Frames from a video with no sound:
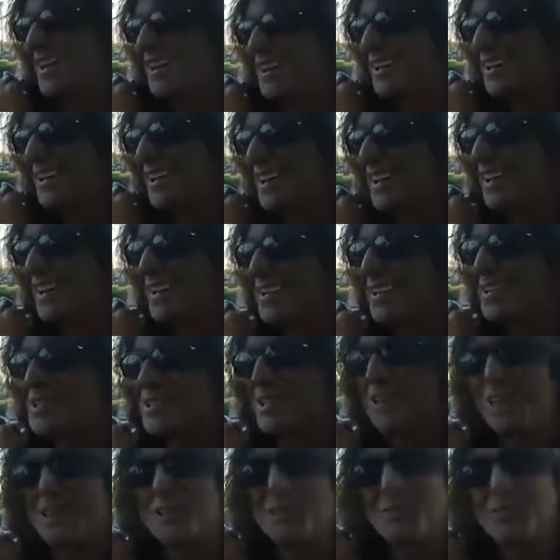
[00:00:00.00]
L.A. and
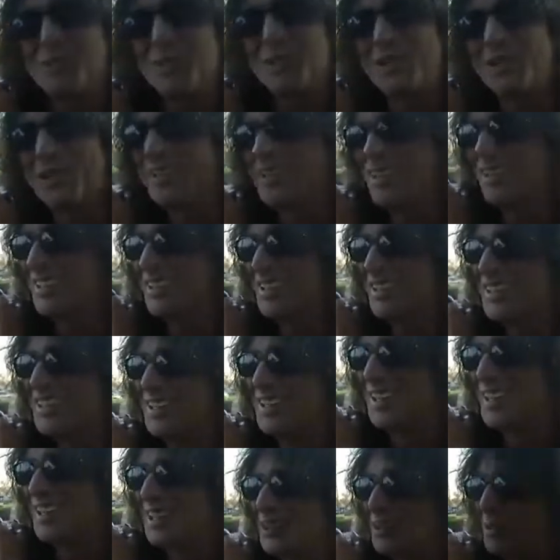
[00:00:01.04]
saw us play
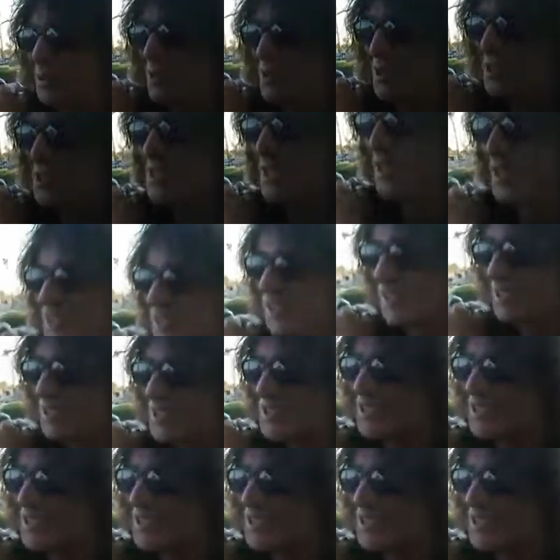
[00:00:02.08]
at the Whiskey or